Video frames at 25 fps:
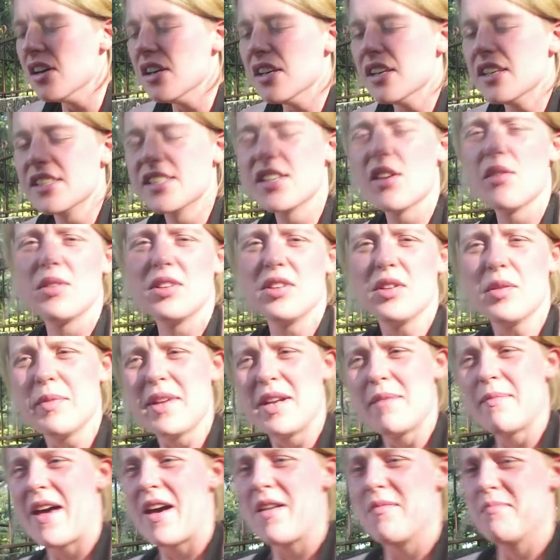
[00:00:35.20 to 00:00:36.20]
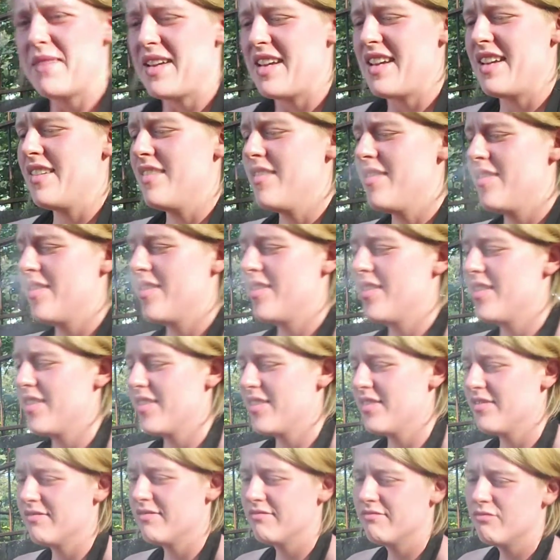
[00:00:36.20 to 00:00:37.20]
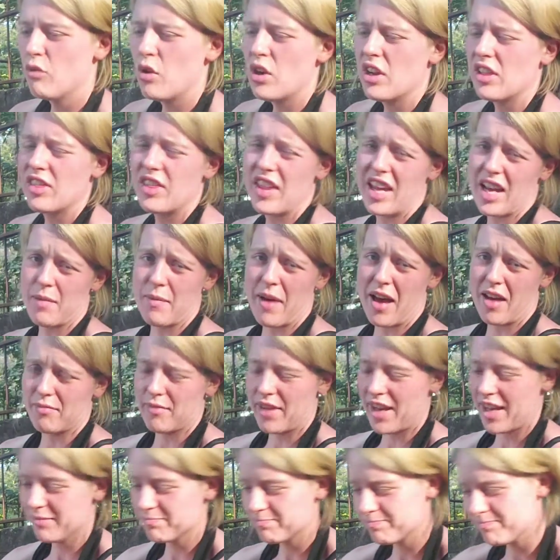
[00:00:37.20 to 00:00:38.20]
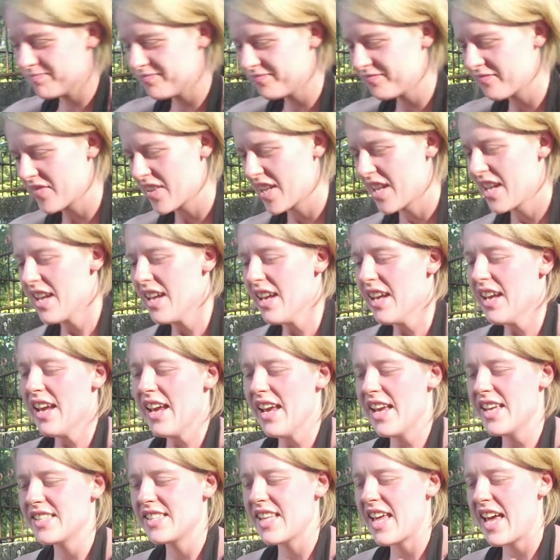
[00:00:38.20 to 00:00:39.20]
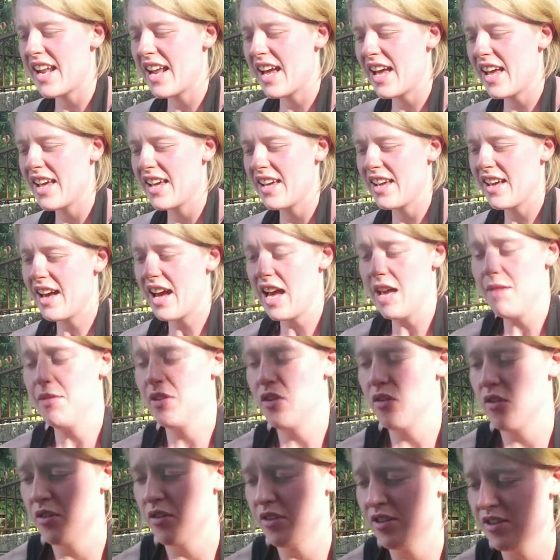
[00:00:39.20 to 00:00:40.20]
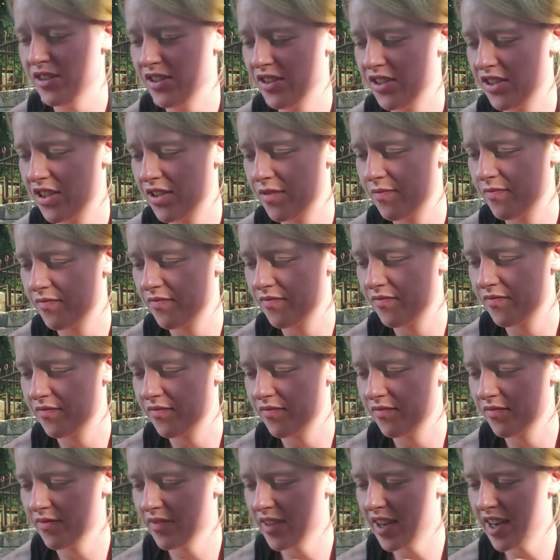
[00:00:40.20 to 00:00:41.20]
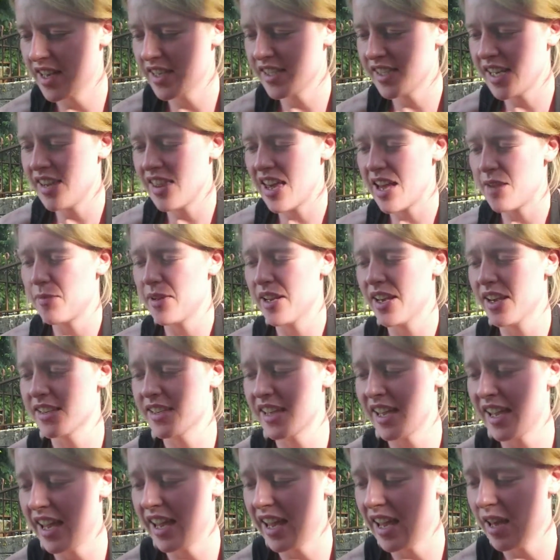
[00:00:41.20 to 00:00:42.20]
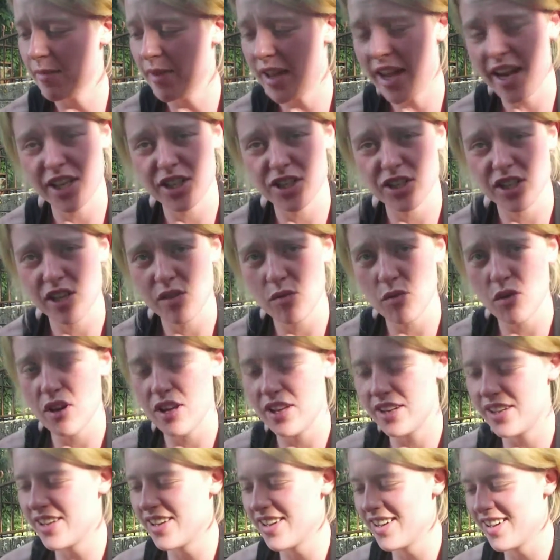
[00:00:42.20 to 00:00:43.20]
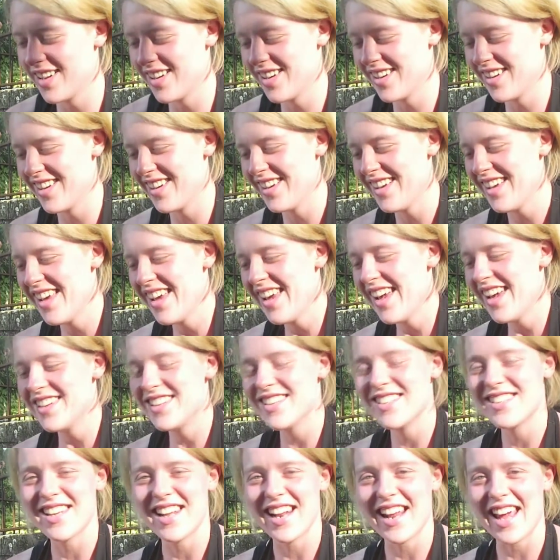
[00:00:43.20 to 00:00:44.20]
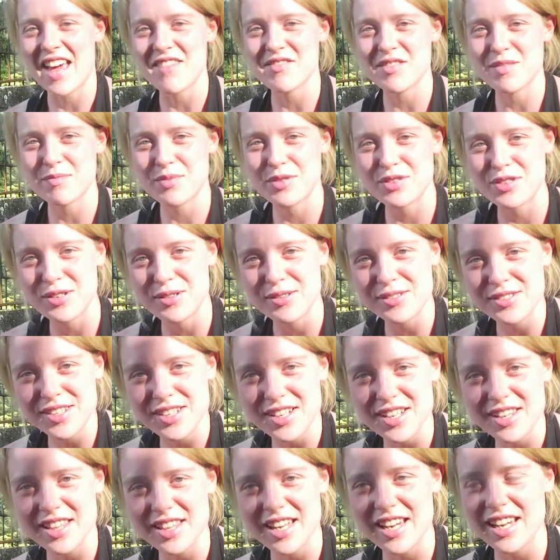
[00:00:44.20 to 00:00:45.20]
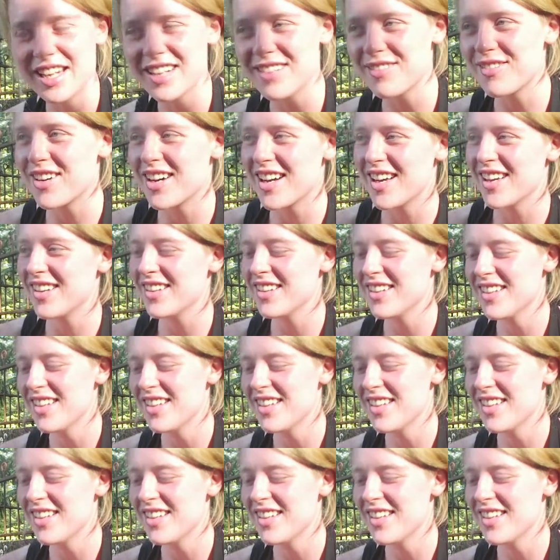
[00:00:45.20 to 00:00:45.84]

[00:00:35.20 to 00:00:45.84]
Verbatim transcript: So a little bit about me. One thing about me is that I'm an artist. I say that because I am actually one. Just that I haven't produced anything in a while.